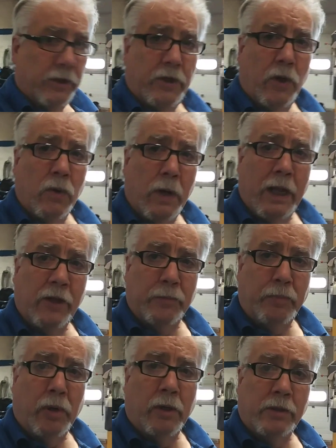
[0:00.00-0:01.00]
know how the
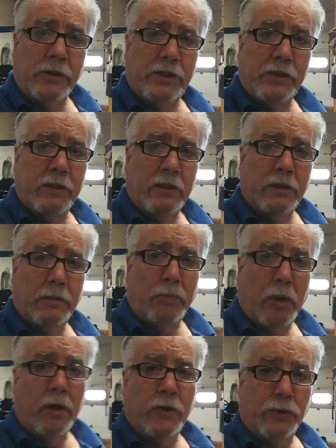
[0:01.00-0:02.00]
part
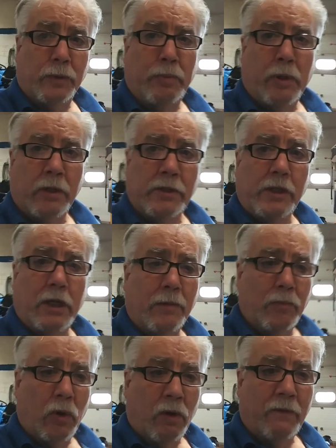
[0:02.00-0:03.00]
or parts come
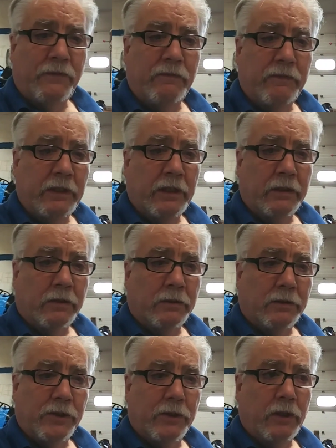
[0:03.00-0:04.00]
off the
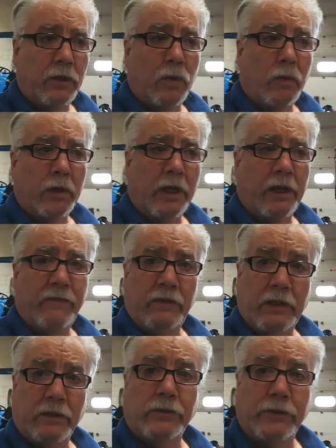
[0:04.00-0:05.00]
vehicle, so you know what kind of
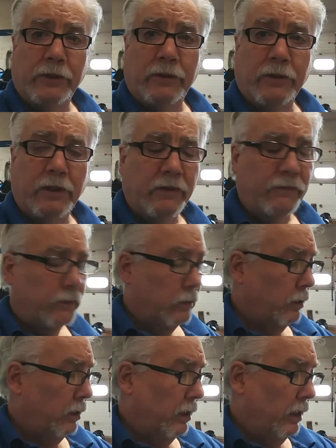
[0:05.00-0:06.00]
vehicle you're looking
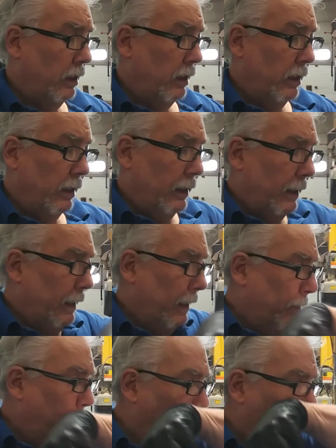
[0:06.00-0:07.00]
for.
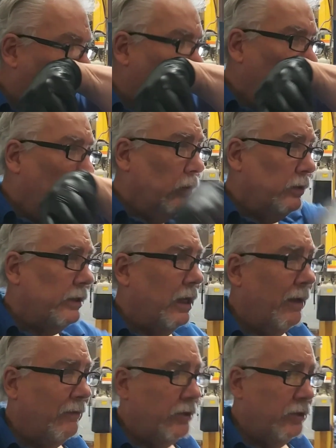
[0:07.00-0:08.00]
Most
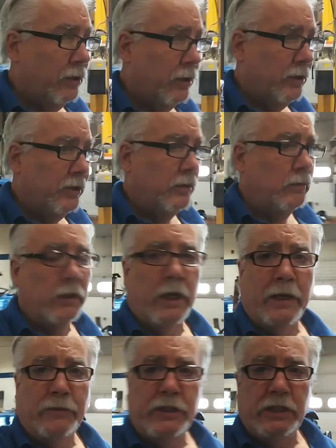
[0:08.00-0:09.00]
salvage yards, the one
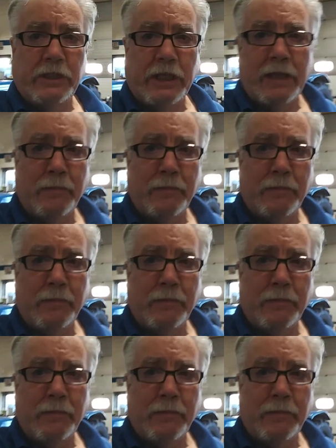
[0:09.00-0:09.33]
I just came